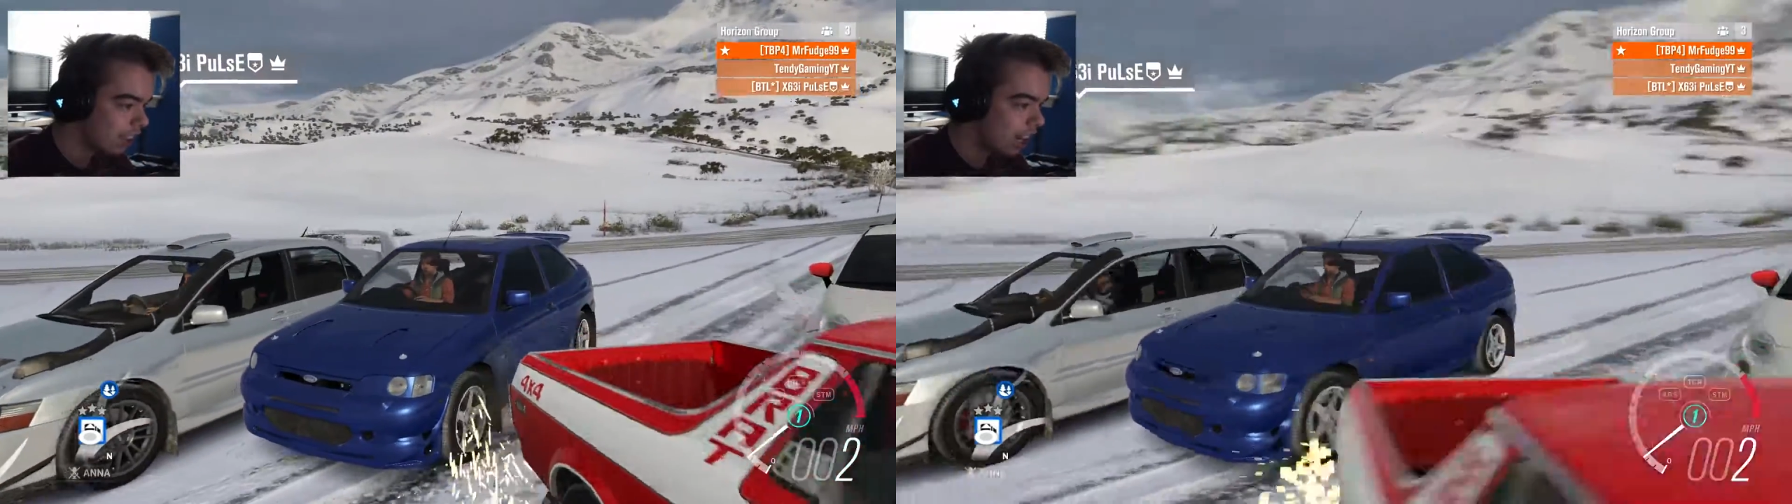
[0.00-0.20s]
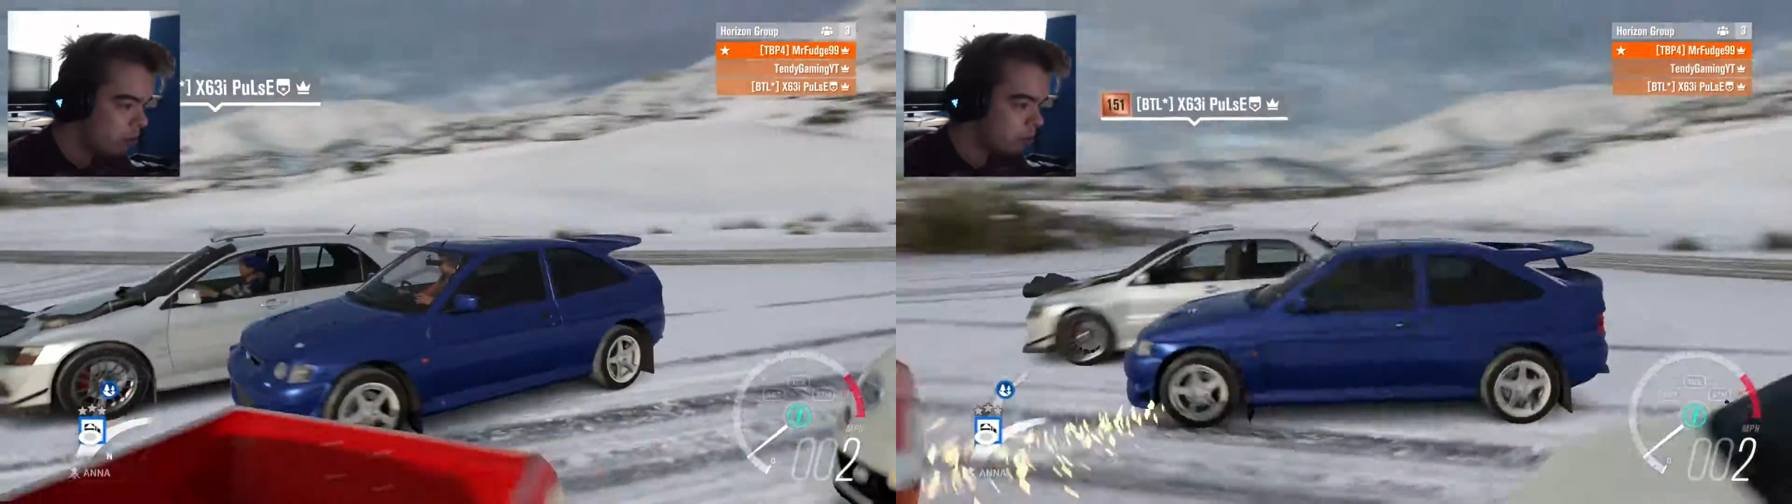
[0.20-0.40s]

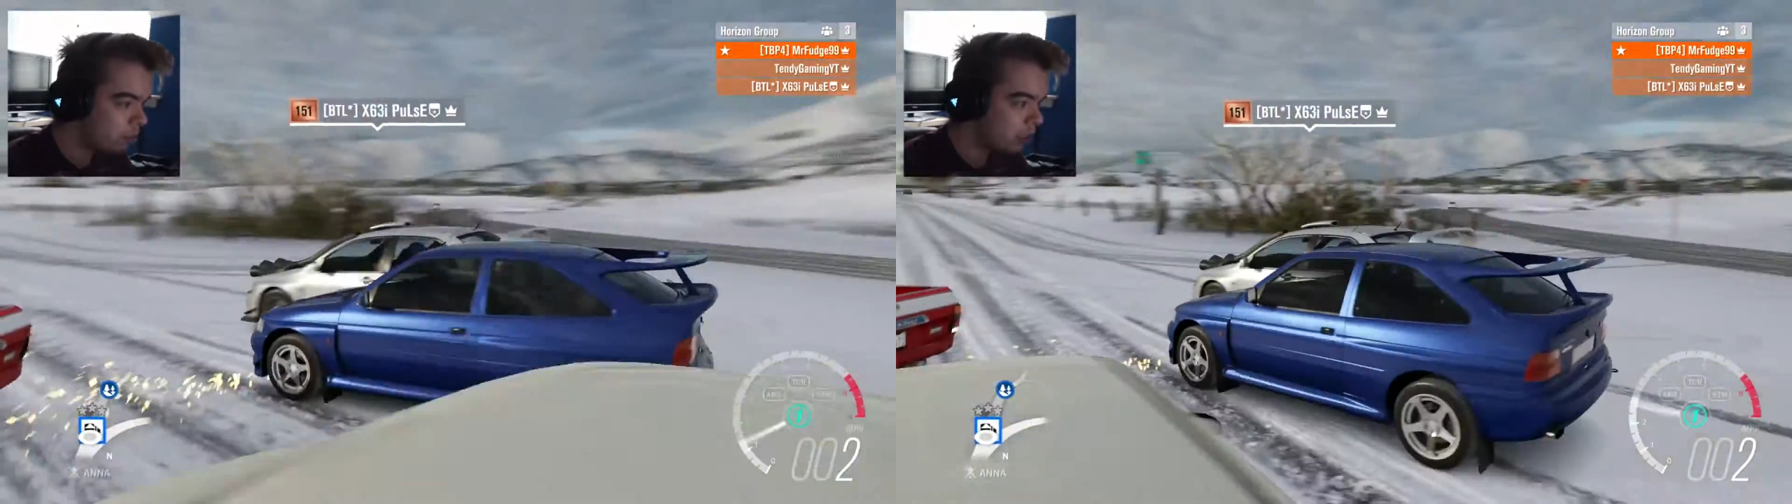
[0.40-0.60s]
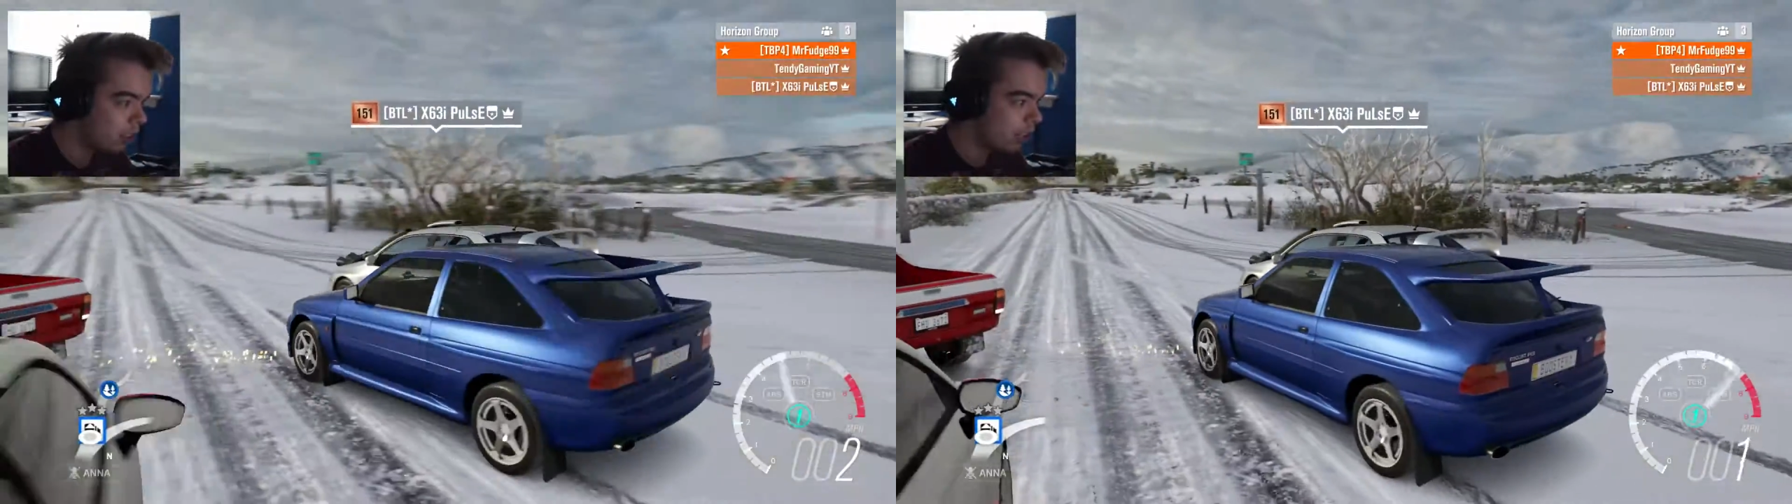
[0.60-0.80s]
How
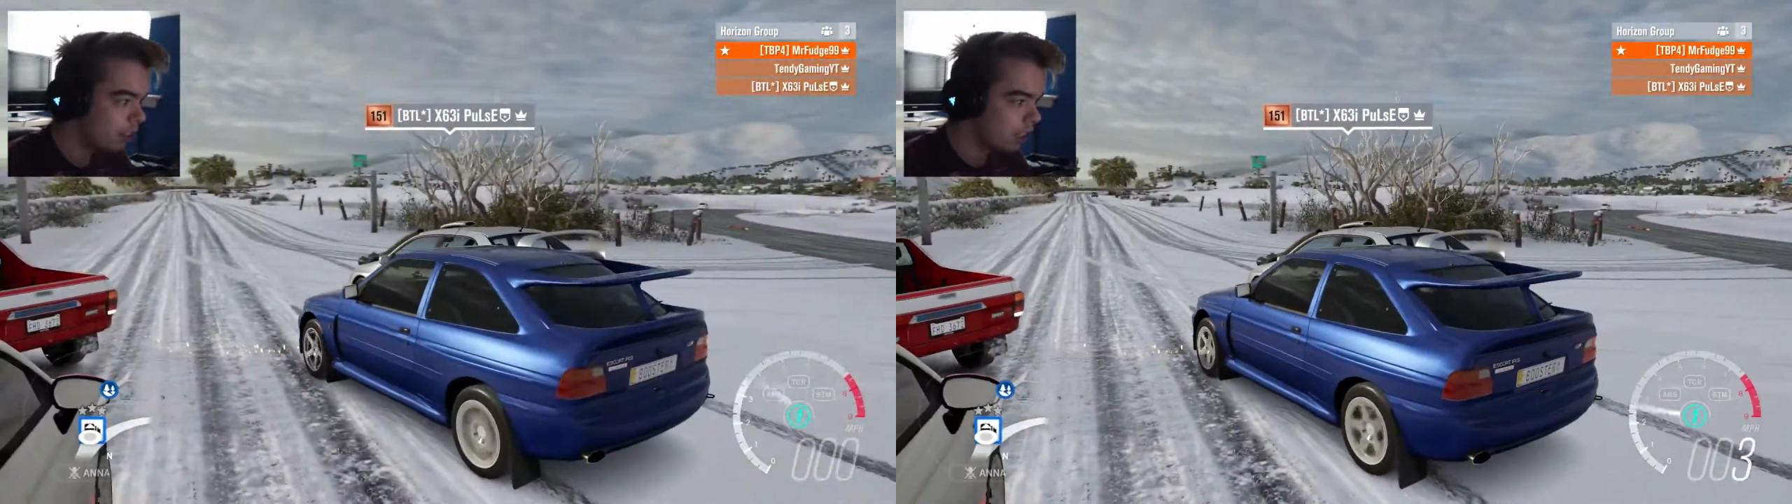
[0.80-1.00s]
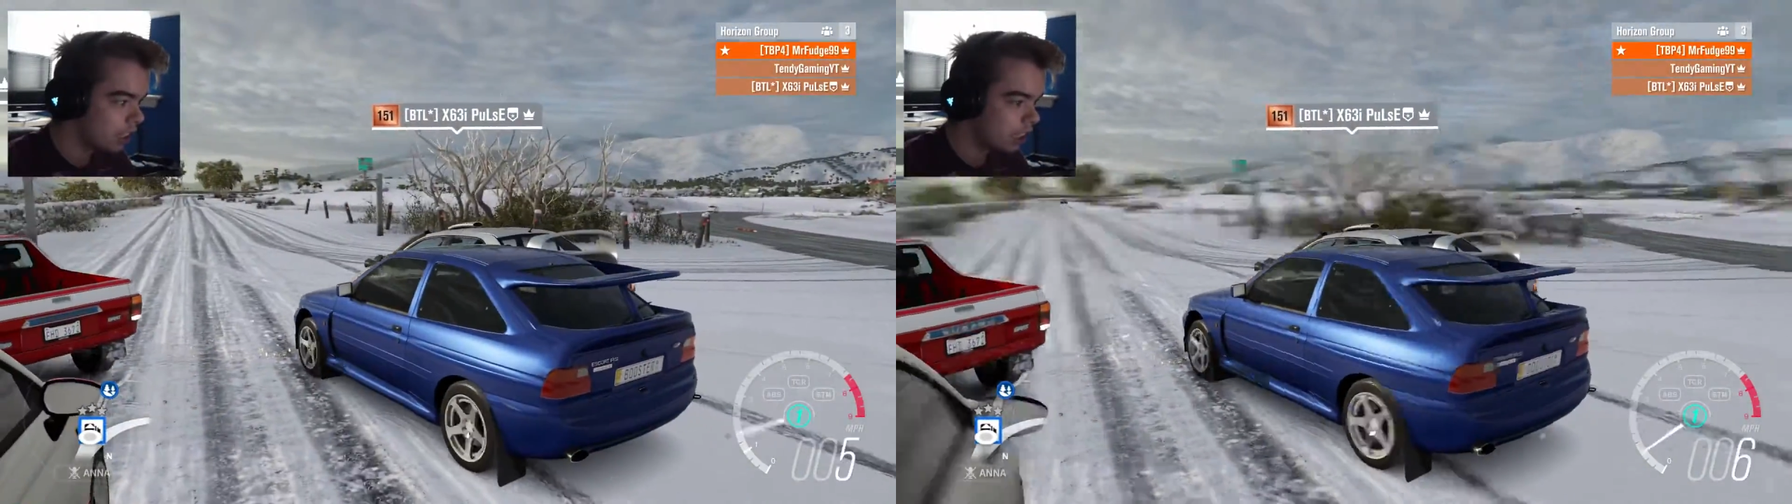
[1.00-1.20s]
you got that?